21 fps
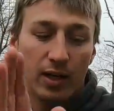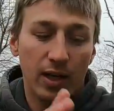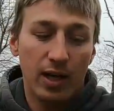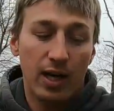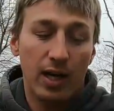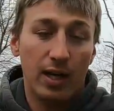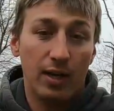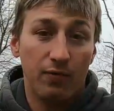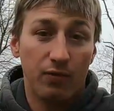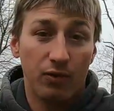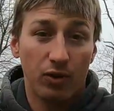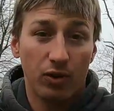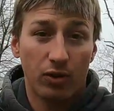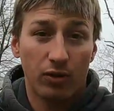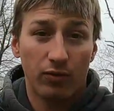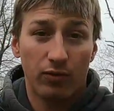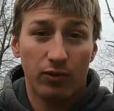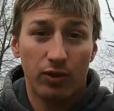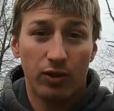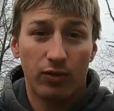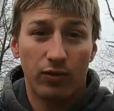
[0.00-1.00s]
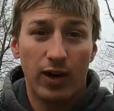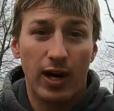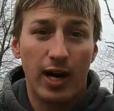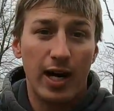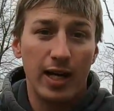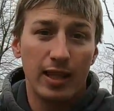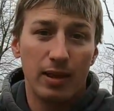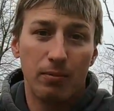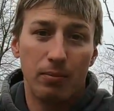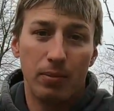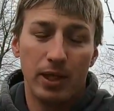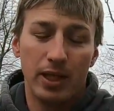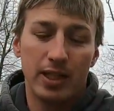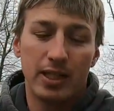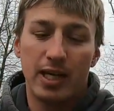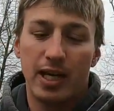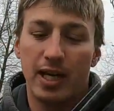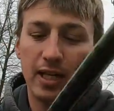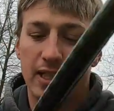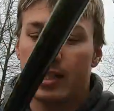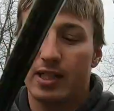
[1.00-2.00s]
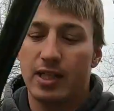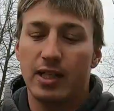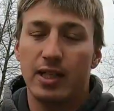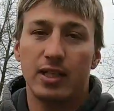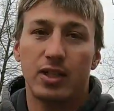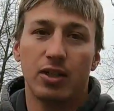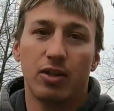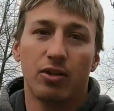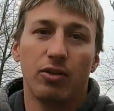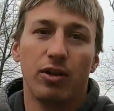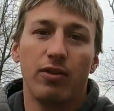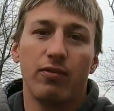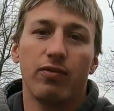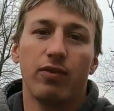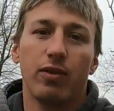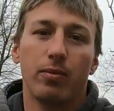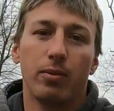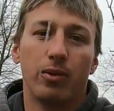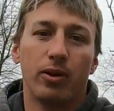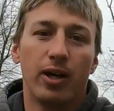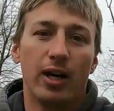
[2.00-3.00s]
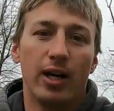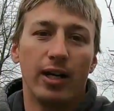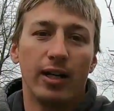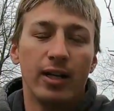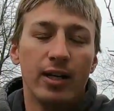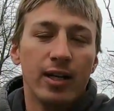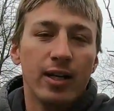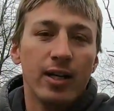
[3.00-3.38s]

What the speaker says: If you're looking for a rod, the Big Sexy, it's a great flipping rod.